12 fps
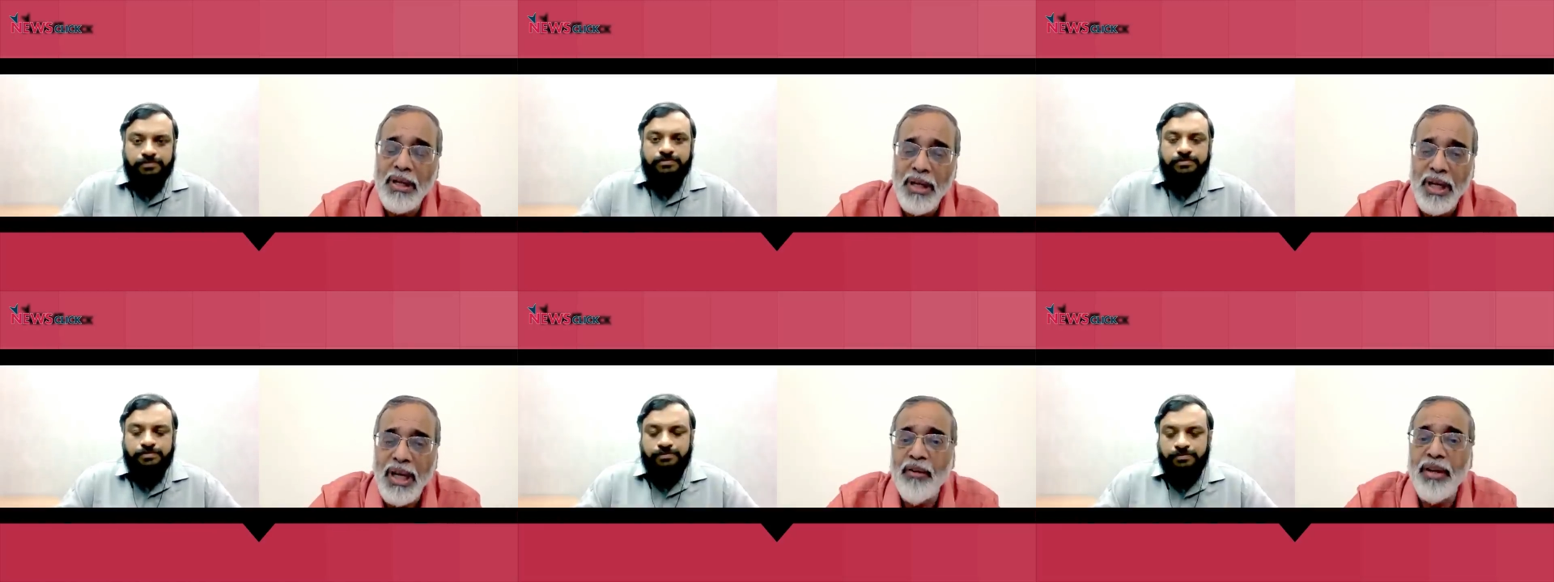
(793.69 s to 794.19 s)

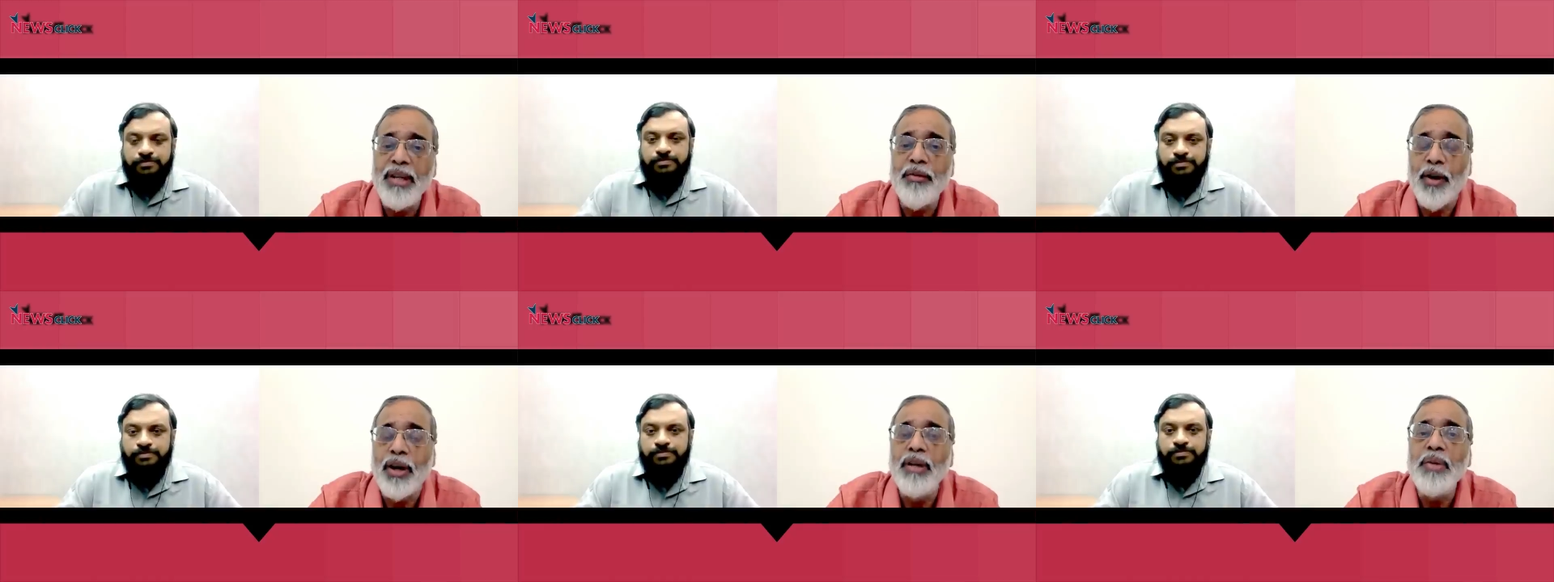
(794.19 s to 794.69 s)
Speaker 1: when the
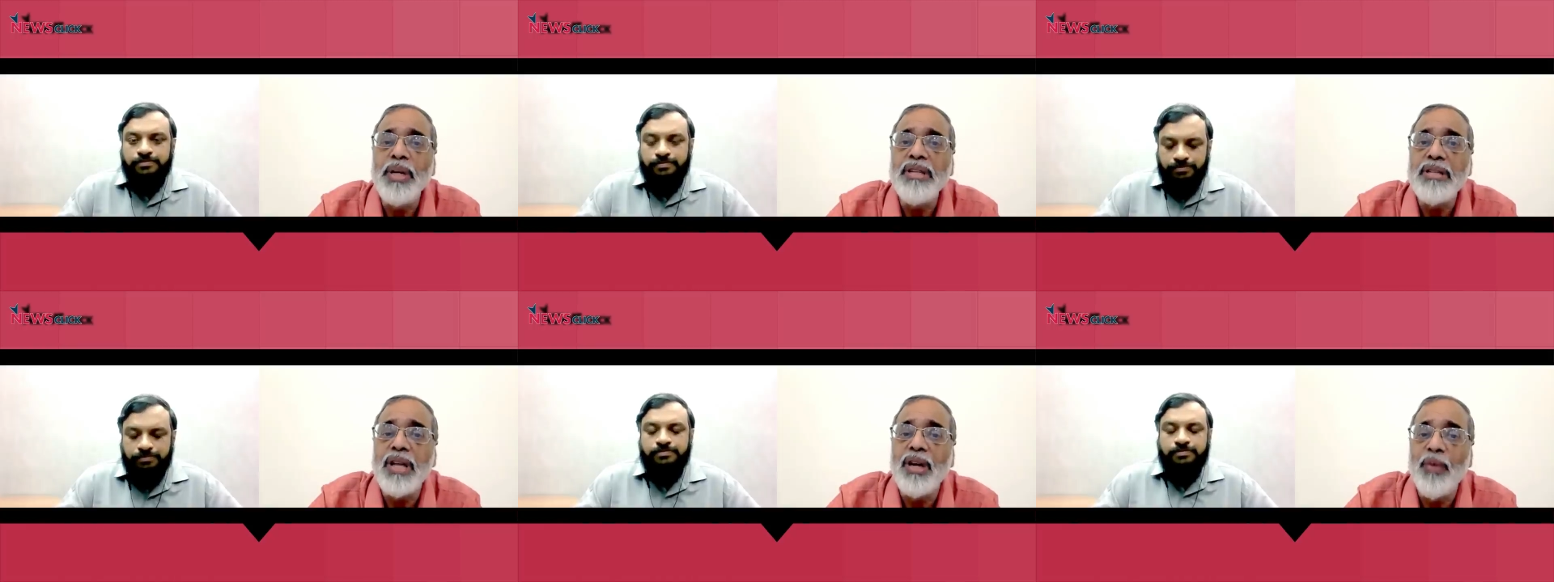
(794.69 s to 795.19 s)
foreign
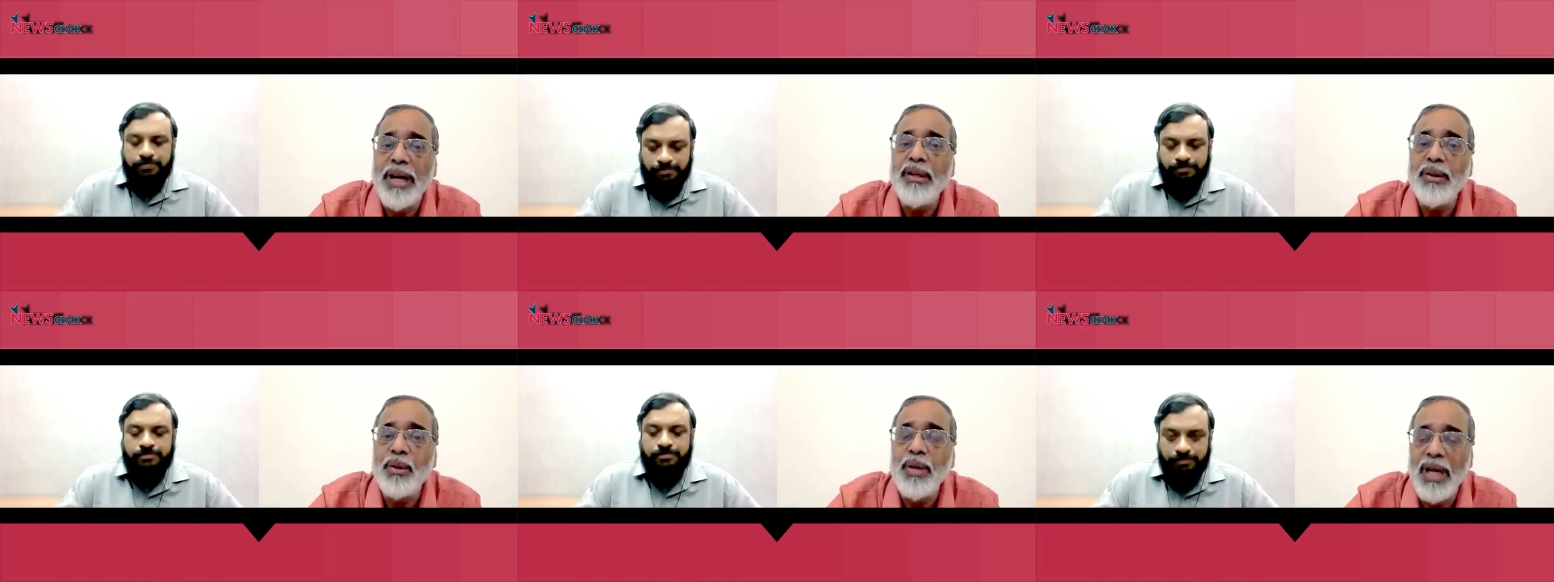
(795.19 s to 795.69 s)
minister went
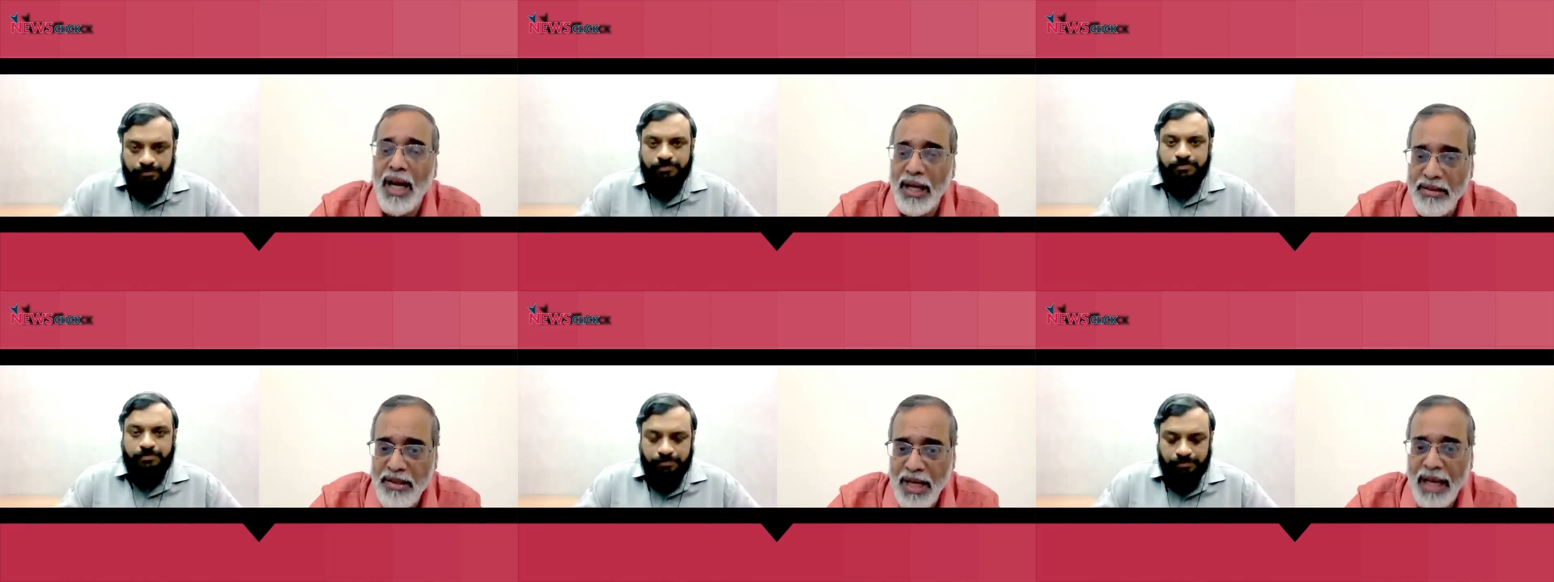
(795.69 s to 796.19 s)
to Iran,
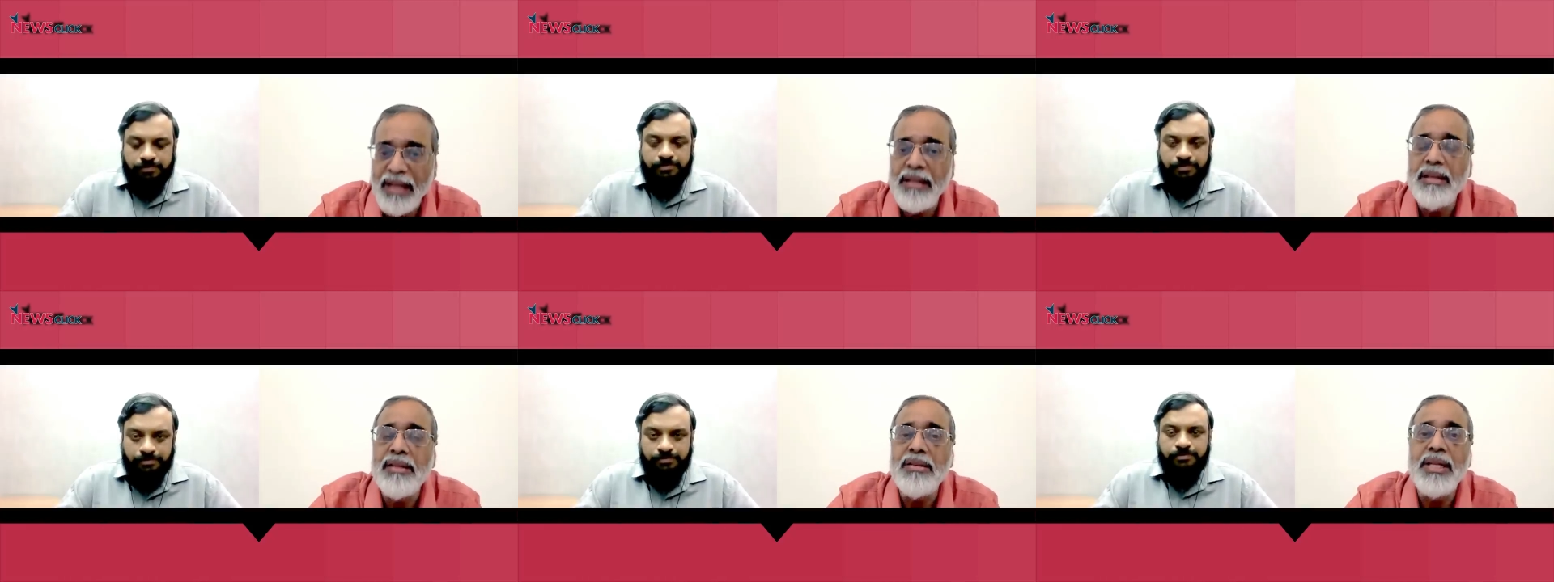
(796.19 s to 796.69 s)
signed
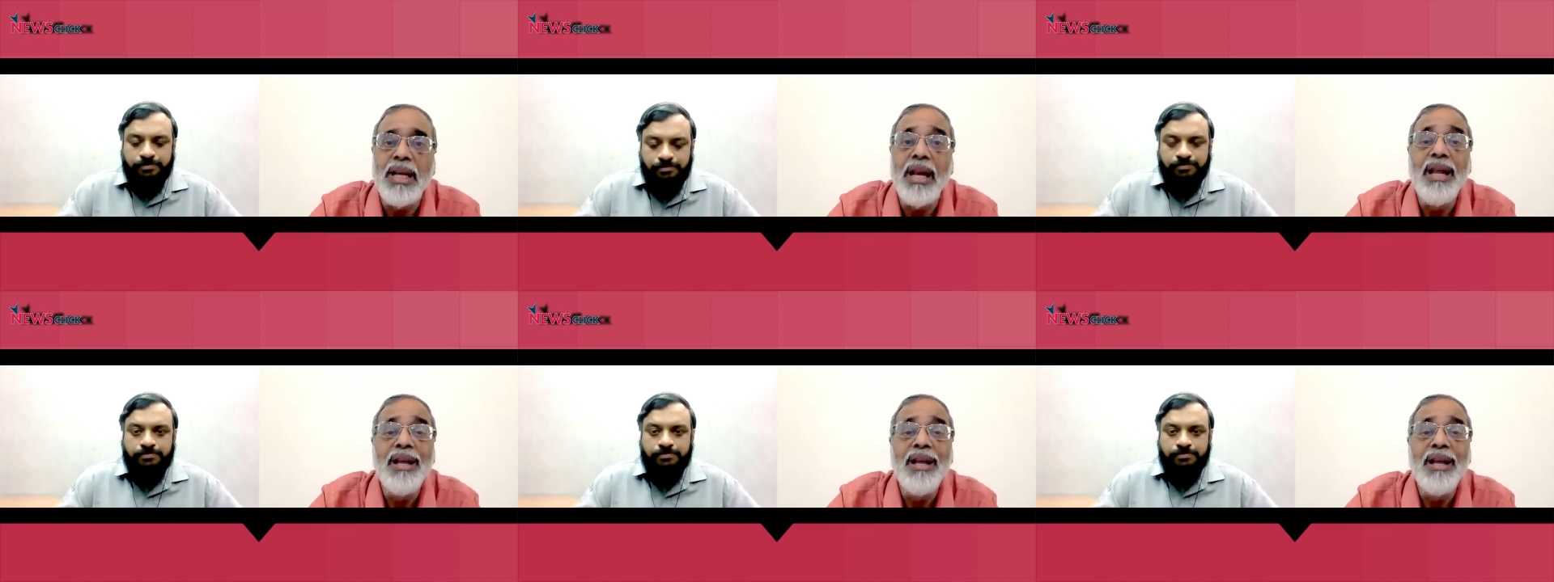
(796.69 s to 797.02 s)
this deal,